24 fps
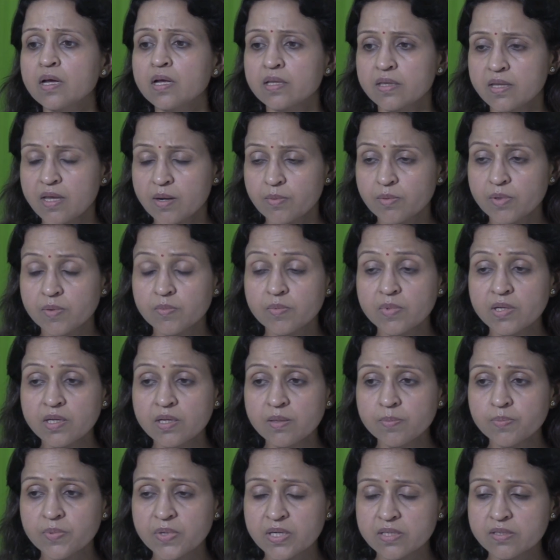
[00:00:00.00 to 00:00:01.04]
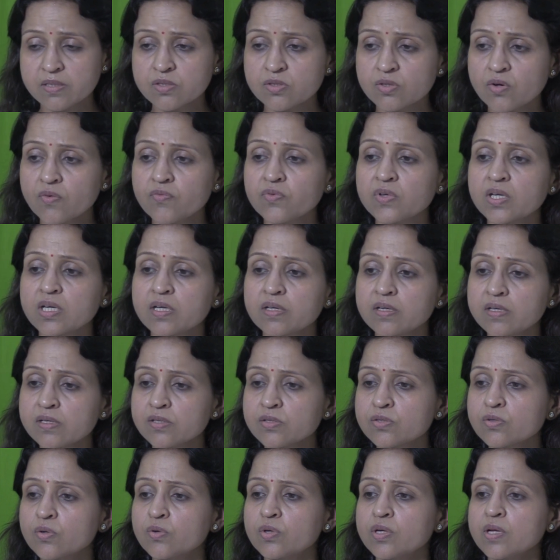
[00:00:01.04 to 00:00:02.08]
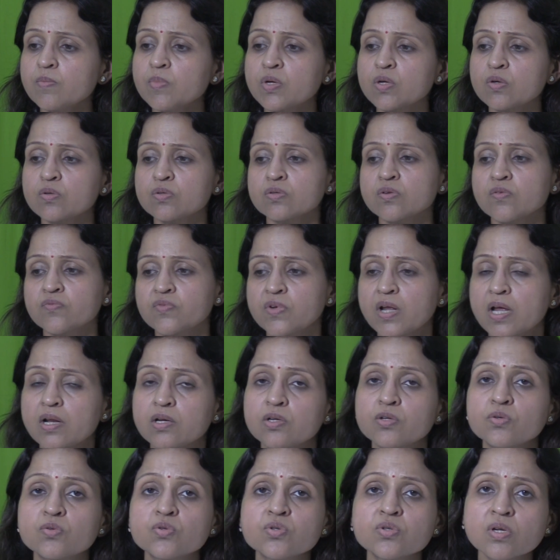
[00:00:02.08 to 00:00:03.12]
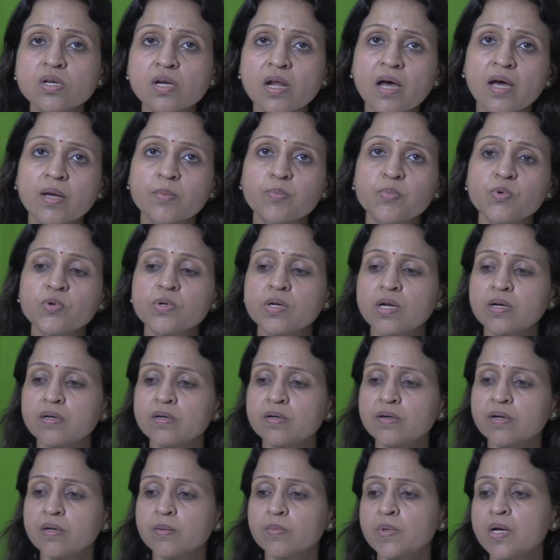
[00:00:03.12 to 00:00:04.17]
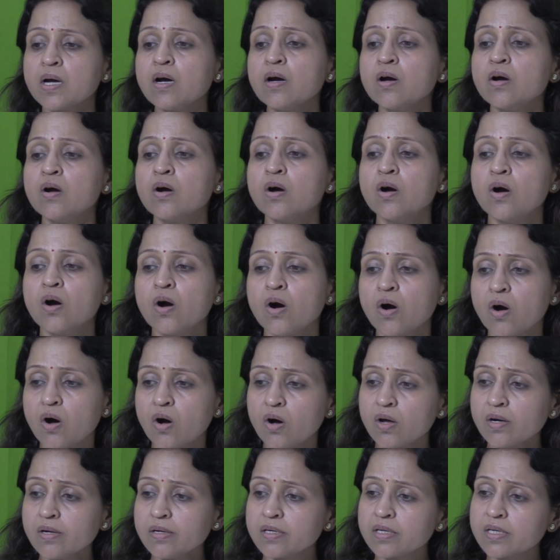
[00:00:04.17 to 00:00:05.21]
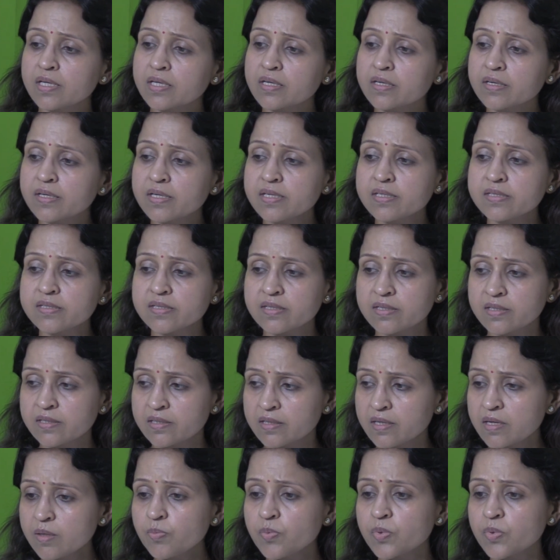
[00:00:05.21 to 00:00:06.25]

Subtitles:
There may be presence of decreased sodium because of dilutional hyponatremia or decrease in the